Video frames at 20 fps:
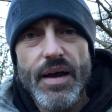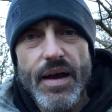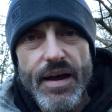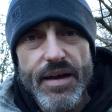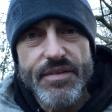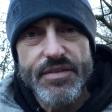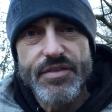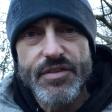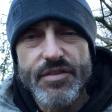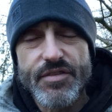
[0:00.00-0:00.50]

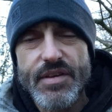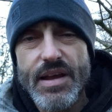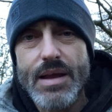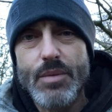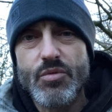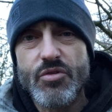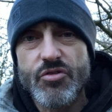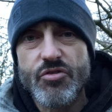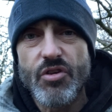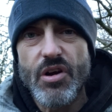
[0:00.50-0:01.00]
has the
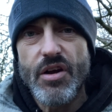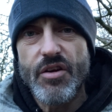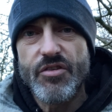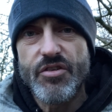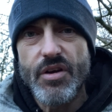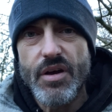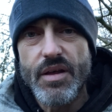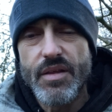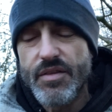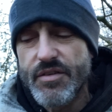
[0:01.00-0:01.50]
same
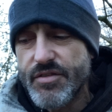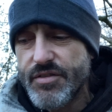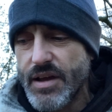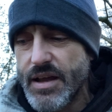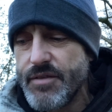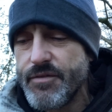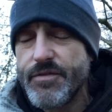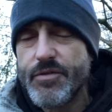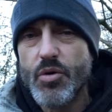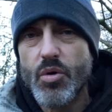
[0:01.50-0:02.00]
structure, the
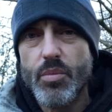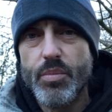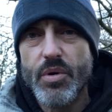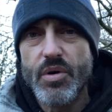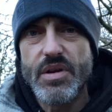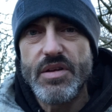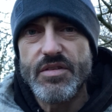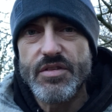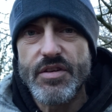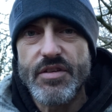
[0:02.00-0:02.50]
same four
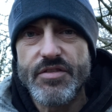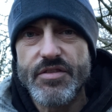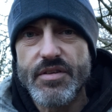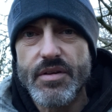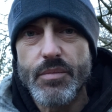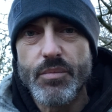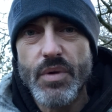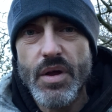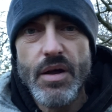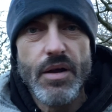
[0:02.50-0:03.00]
body
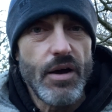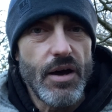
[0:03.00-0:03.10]
system.